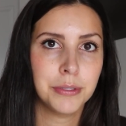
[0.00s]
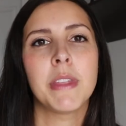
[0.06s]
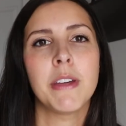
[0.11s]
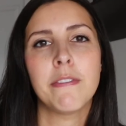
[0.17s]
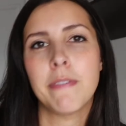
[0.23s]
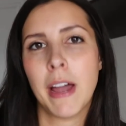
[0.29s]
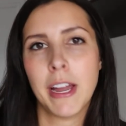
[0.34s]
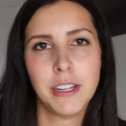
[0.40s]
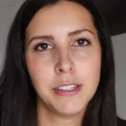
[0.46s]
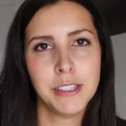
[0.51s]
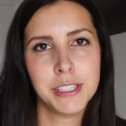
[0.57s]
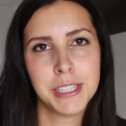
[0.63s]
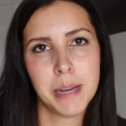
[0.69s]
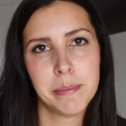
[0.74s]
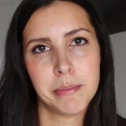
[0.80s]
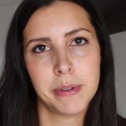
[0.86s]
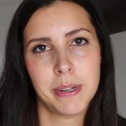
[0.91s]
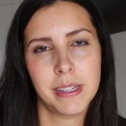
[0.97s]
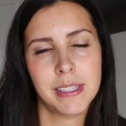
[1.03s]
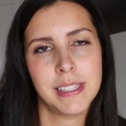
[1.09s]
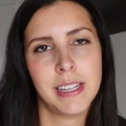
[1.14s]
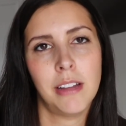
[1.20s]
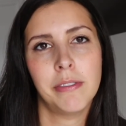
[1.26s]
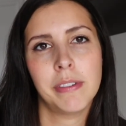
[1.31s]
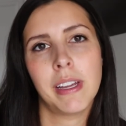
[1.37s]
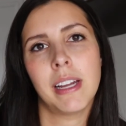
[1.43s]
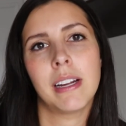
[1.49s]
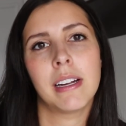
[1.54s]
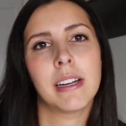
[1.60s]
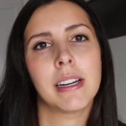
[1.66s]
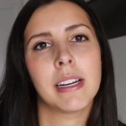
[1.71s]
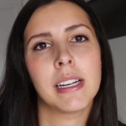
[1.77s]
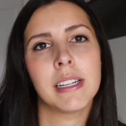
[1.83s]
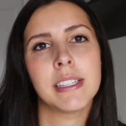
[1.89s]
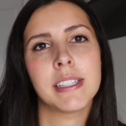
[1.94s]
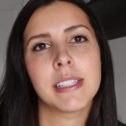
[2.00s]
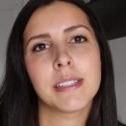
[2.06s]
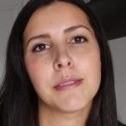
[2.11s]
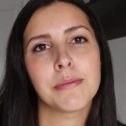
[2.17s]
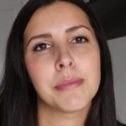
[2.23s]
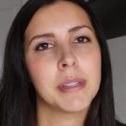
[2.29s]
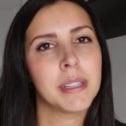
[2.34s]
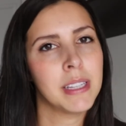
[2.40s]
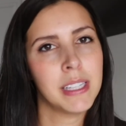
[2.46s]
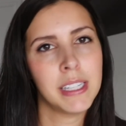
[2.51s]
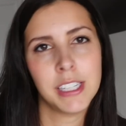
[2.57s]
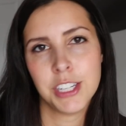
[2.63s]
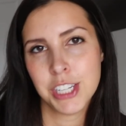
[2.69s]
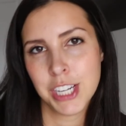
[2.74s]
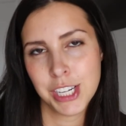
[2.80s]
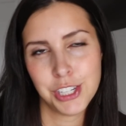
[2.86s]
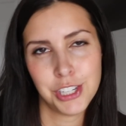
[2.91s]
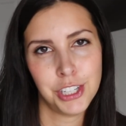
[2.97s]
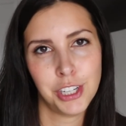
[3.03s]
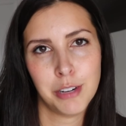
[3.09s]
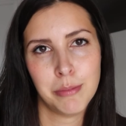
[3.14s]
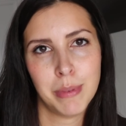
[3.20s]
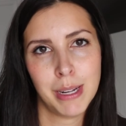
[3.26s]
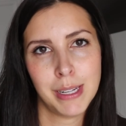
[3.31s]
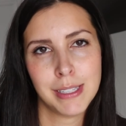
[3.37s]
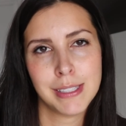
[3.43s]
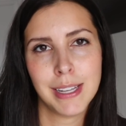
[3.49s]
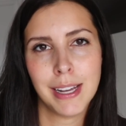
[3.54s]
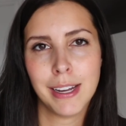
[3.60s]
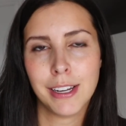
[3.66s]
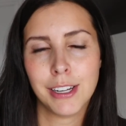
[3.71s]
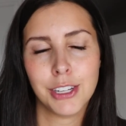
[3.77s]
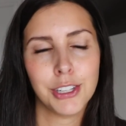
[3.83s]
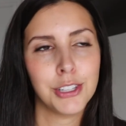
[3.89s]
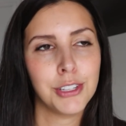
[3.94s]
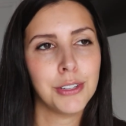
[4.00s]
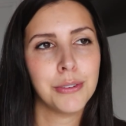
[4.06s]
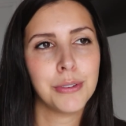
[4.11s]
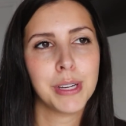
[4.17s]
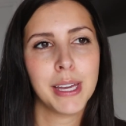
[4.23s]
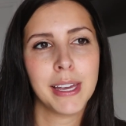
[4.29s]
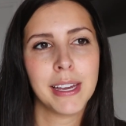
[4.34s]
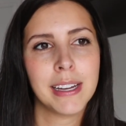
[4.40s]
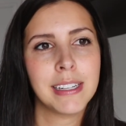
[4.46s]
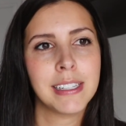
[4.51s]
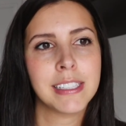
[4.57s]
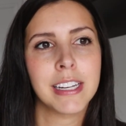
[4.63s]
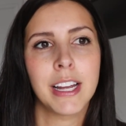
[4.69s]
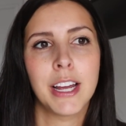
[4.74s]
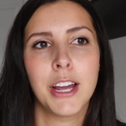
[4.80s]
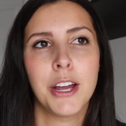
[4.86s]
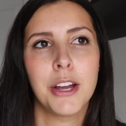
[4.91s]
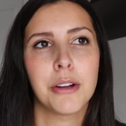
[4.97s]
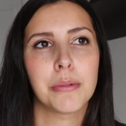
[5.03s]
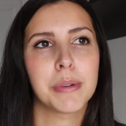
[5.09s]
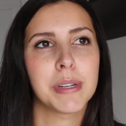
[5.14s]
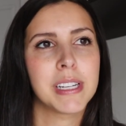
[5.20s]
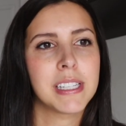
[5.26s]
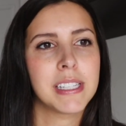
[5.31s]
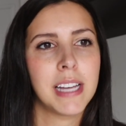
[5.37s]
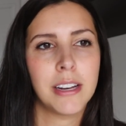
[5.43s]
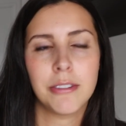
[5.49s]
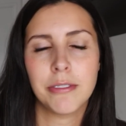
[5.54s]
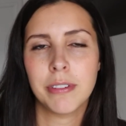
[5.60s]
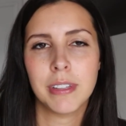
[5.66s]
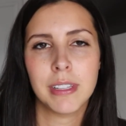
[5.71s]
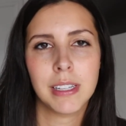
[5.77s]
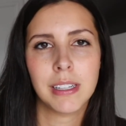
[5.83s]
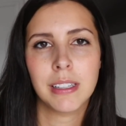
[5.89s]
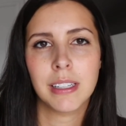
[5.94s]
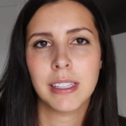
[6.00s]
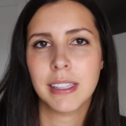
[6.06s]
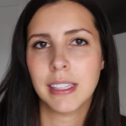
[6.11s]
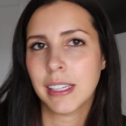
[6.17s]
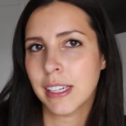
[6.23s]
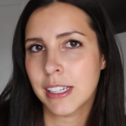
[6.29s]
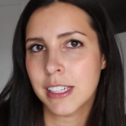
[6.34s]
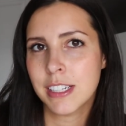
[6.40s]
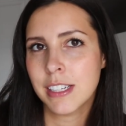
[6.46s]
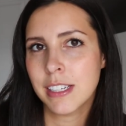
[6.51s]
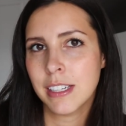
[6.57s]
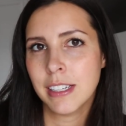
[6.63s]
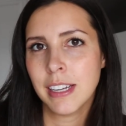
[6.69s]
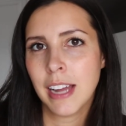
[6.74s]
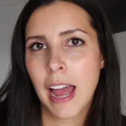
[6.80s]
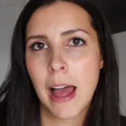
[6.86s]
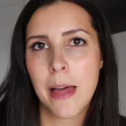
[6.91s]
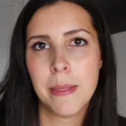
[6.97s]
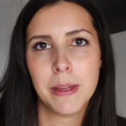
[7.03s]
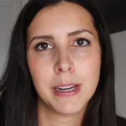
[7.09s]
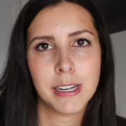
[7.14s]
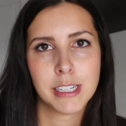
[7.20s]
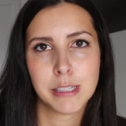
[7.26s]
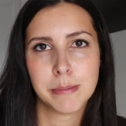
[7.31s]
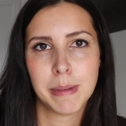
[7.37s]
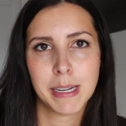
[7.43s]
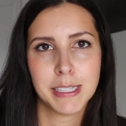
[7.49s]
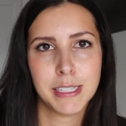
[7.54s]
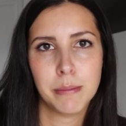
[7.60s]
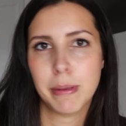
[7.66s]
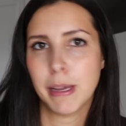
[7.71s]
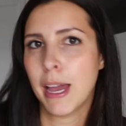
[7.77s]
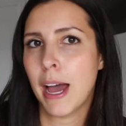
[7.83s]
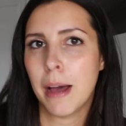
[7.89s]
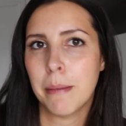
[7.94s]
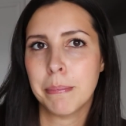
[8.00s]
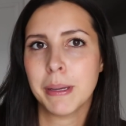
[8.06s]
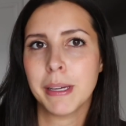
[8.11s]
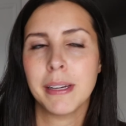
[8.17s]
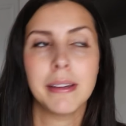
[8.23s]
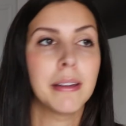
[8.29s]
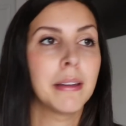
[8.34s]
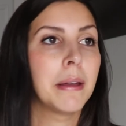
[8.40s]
The final step around self-care is really in changing your mindset. You can't resentfully clean the kitchen and then expect to be happy.